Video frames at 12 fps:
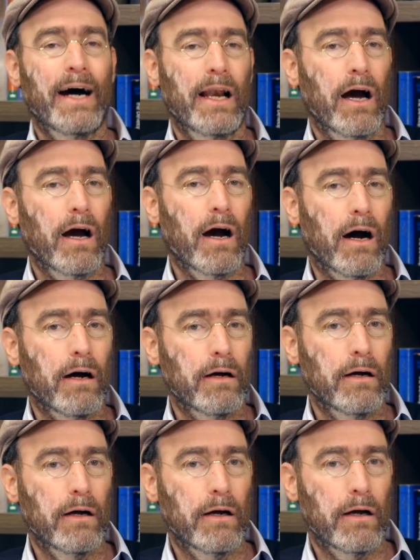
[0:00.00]
halacha.
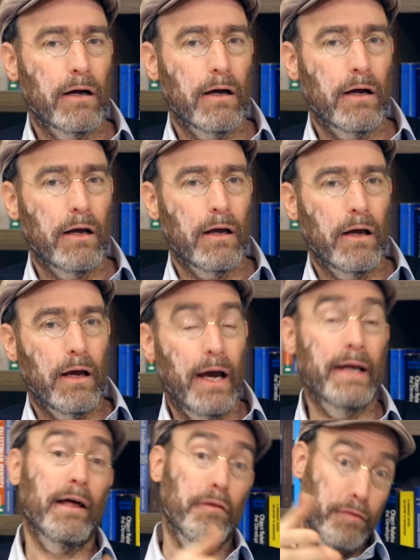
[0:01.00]

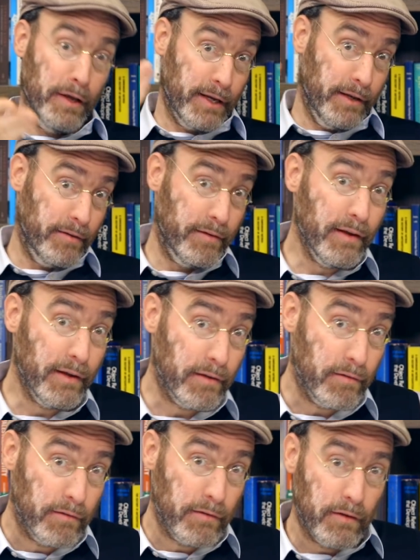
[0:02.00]
And I think
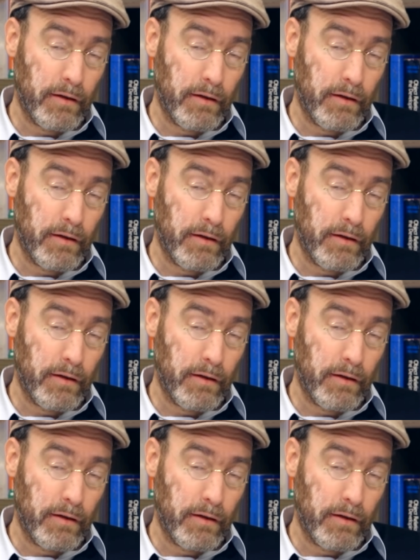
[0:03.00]
indeed